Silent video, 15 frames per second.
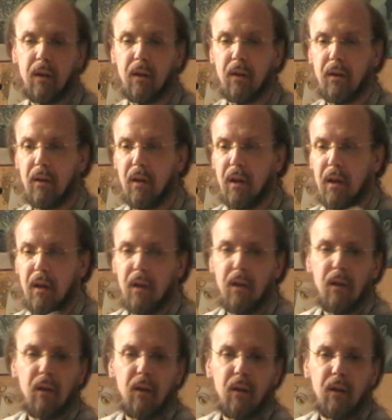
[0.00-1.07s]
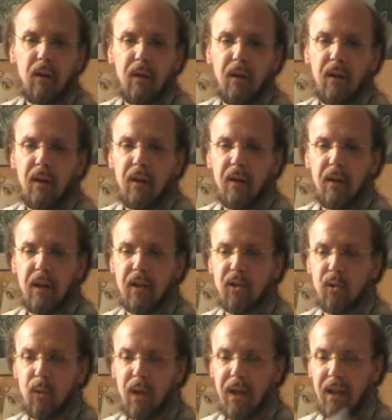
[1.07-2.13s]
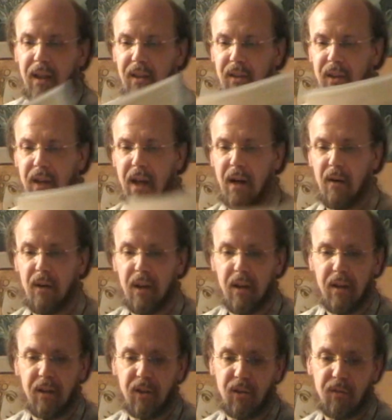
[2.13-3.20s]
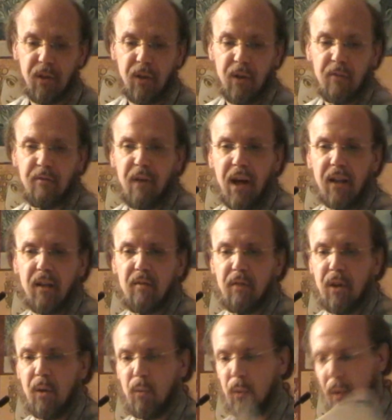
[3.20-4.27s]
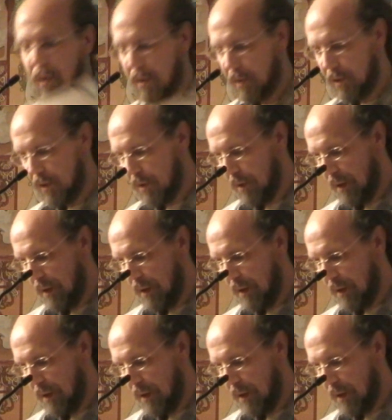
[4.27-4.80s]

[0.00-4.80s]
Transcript: And uh, that's what I like to carry. It's very effective and it works.